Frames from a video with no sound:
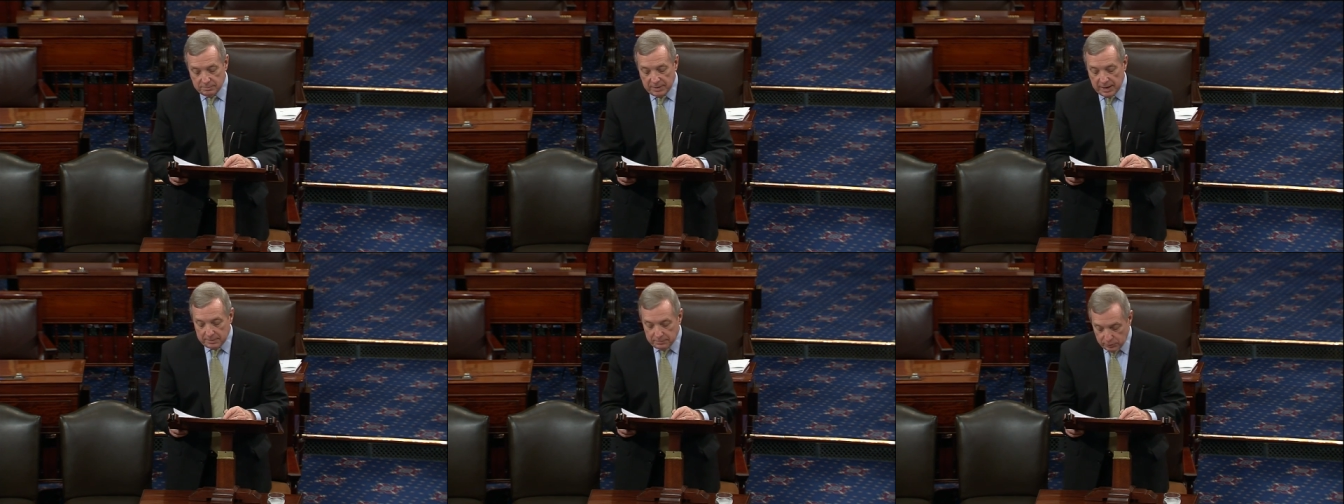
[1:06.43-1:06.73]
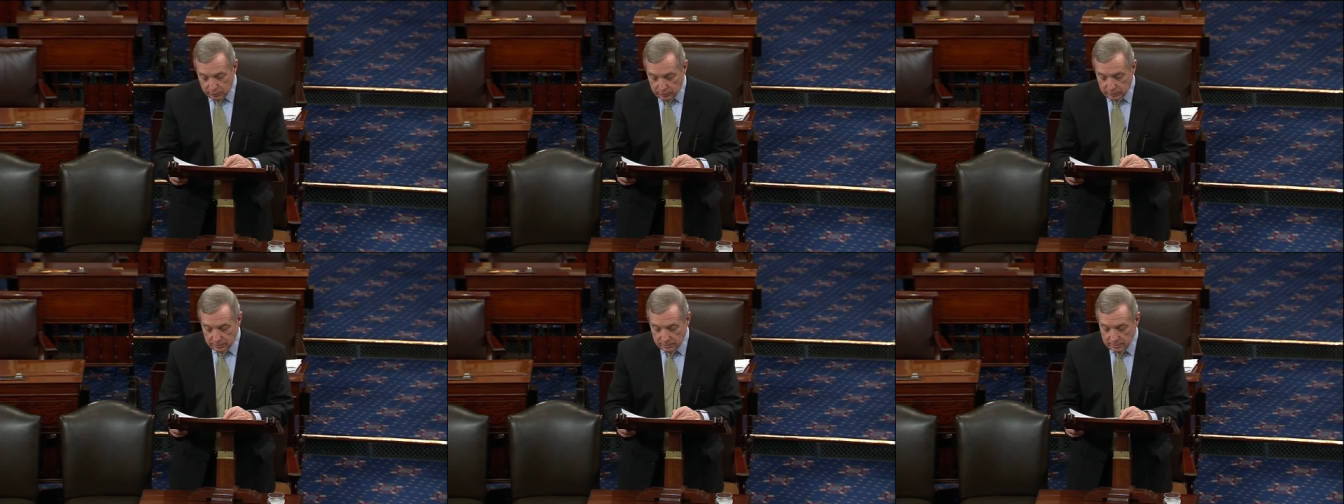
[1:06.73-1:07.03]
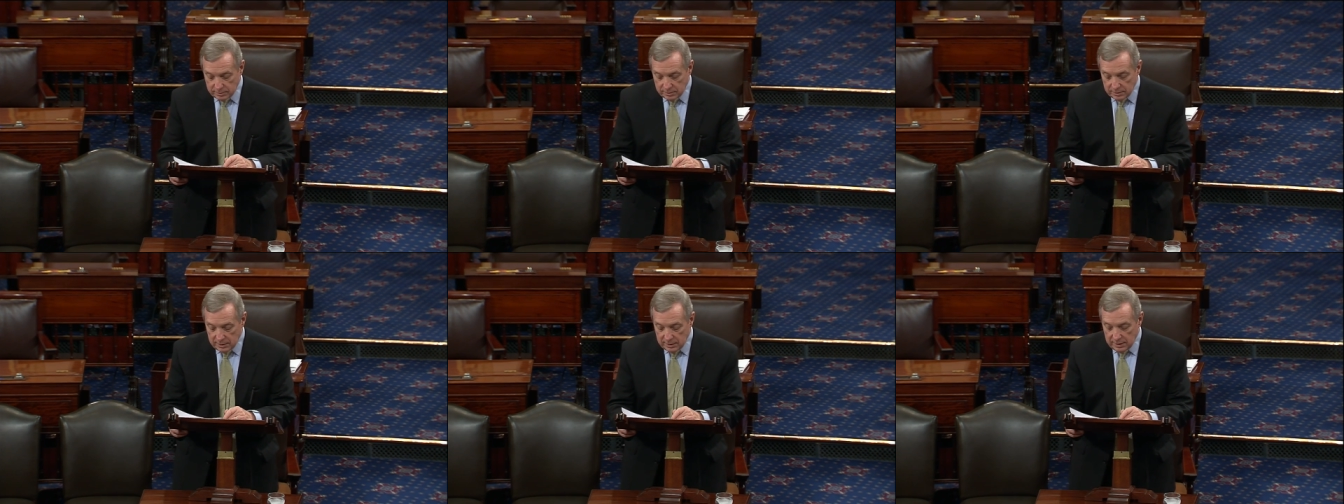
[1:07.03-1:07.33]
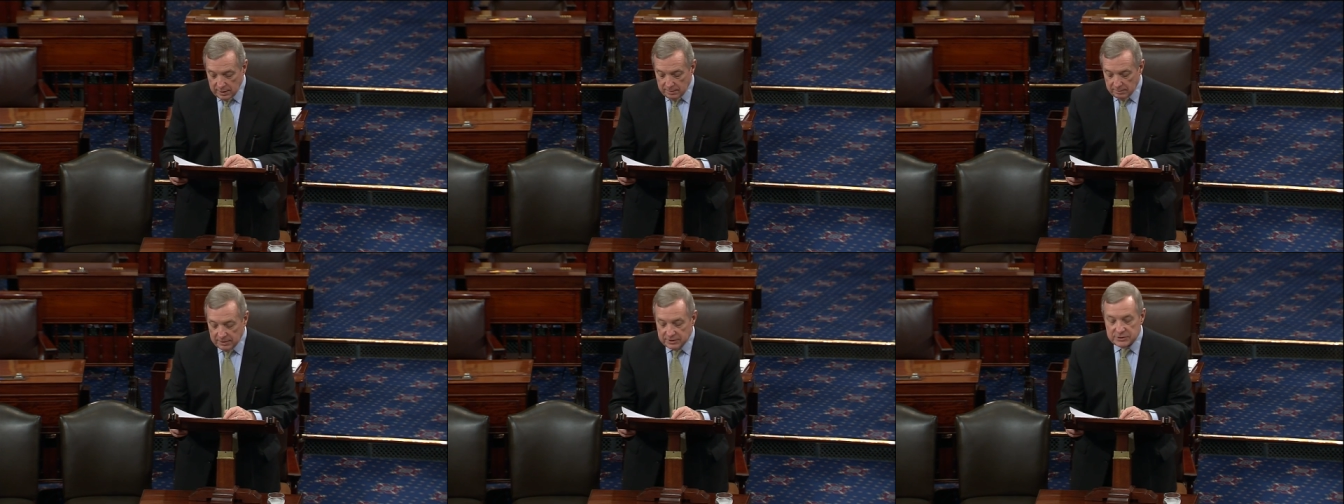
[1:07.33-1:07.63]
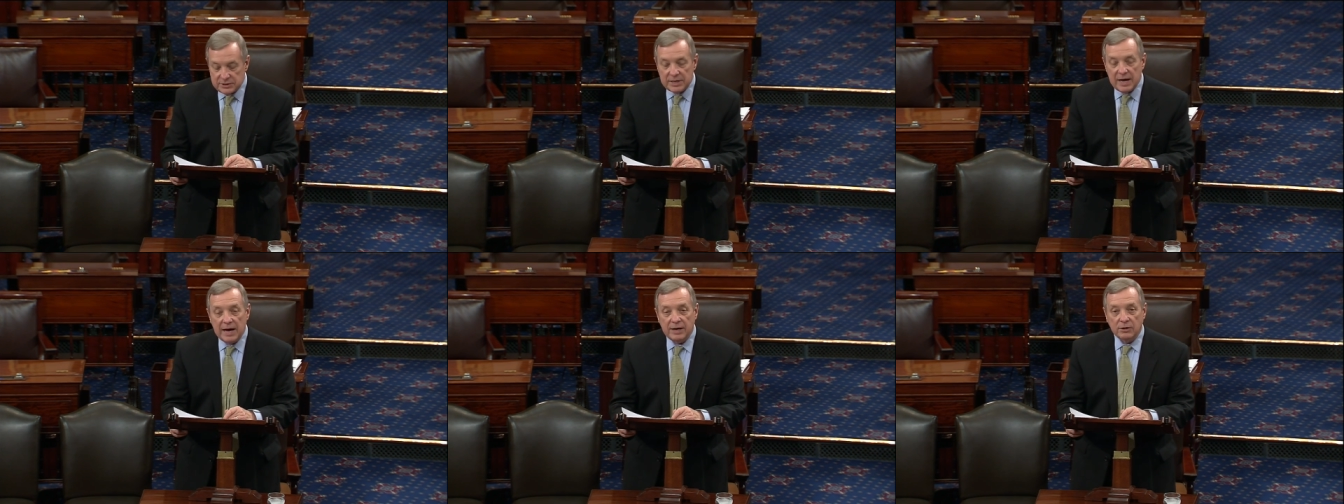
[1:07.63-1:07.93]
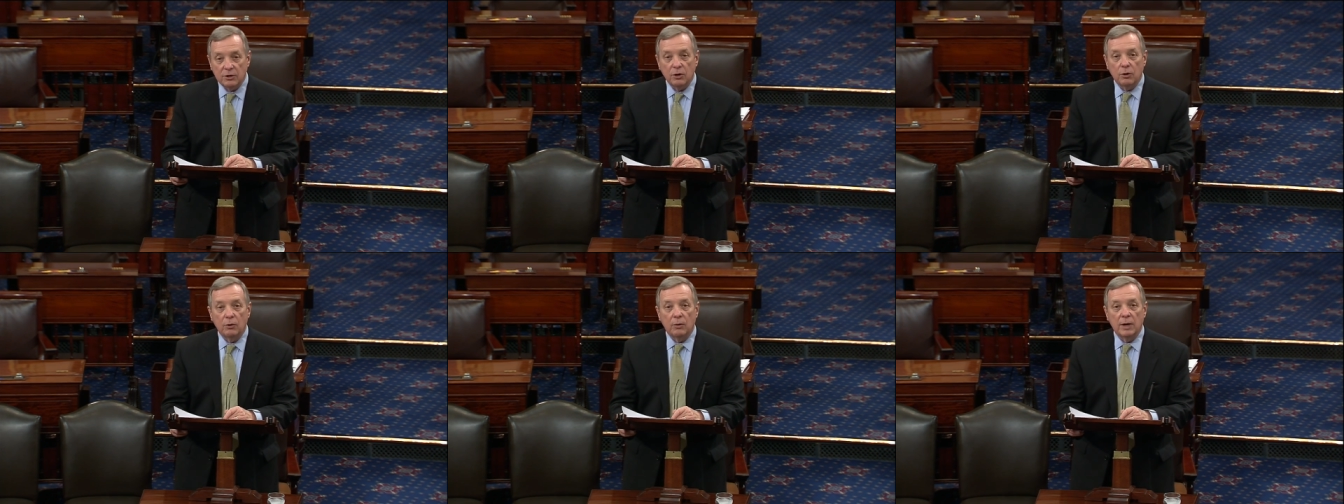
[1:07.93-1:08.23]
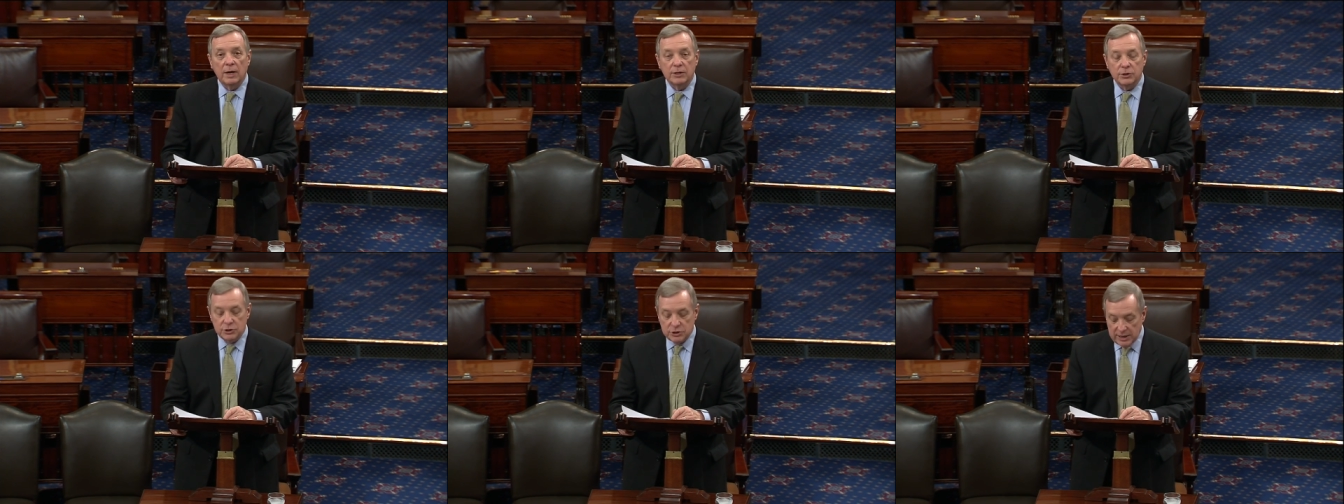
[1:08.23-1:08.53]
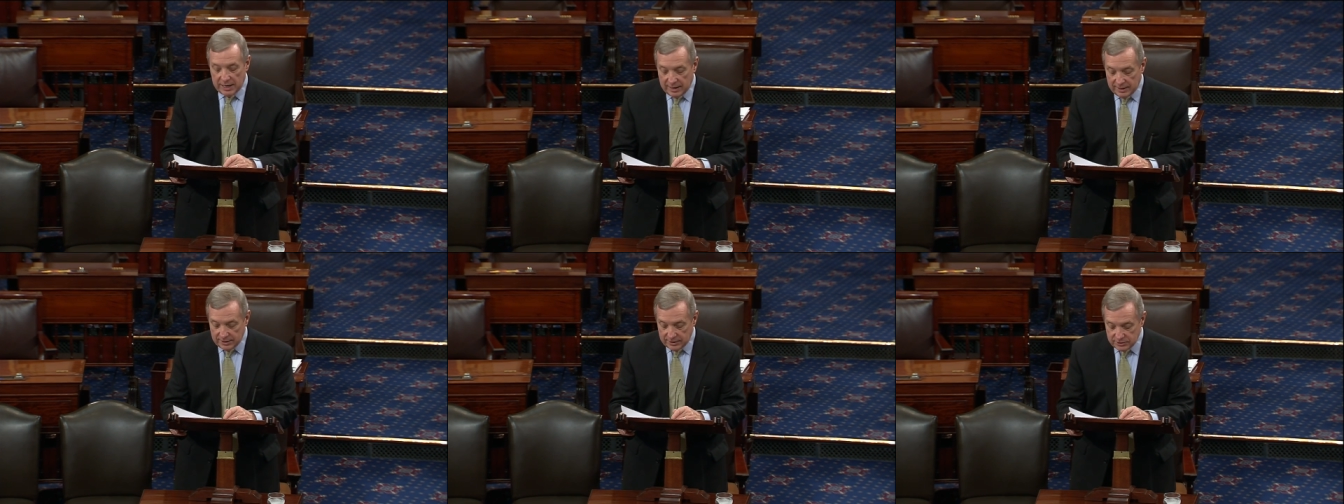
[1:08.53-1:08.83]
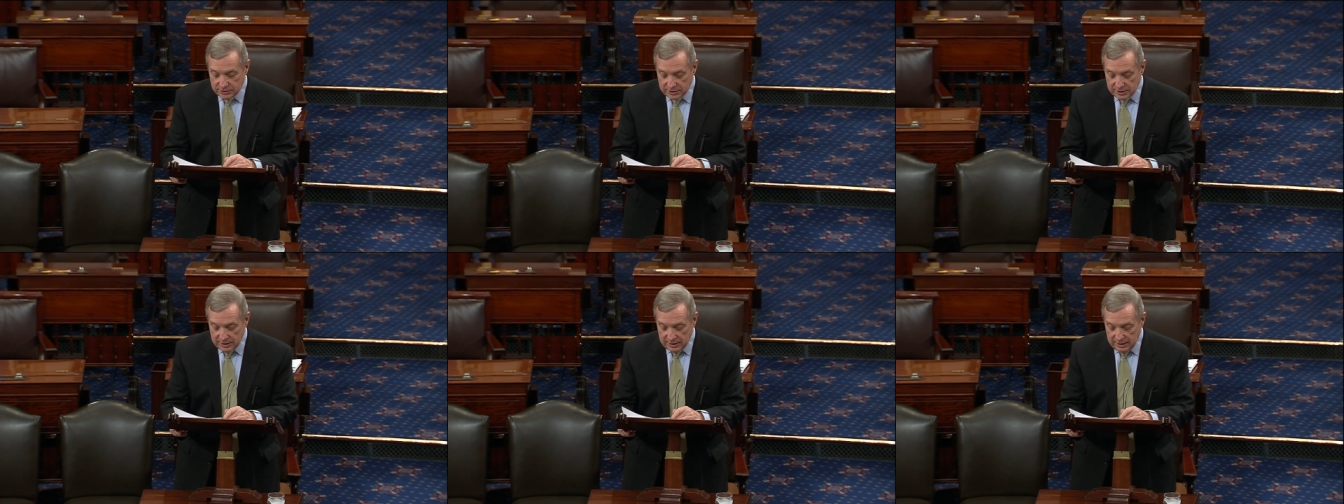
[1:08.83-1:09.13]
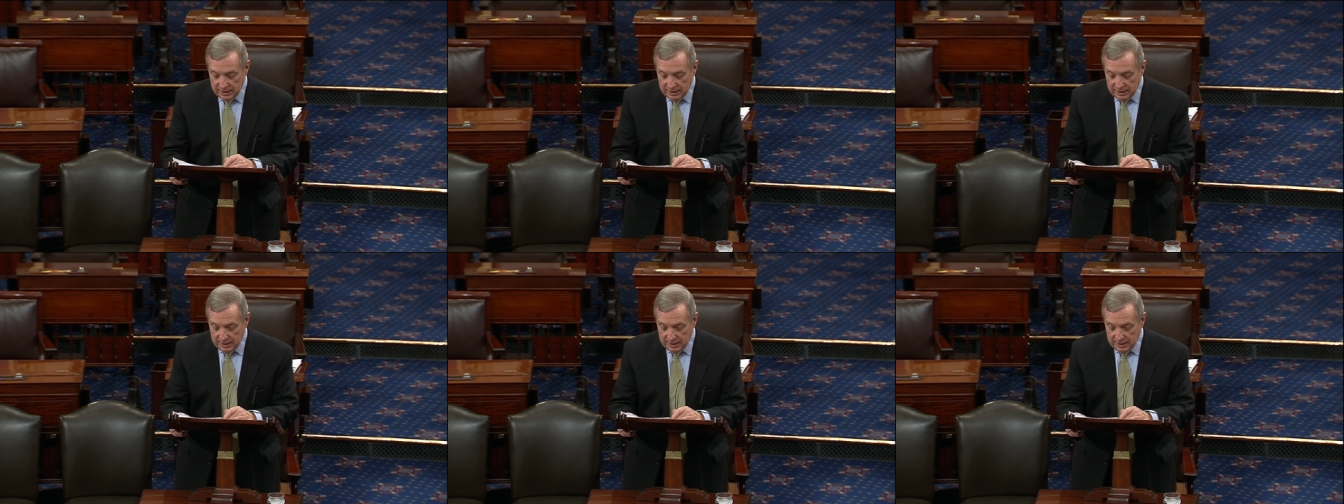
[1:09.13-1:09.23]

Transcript: by Putin must not go unchallenged.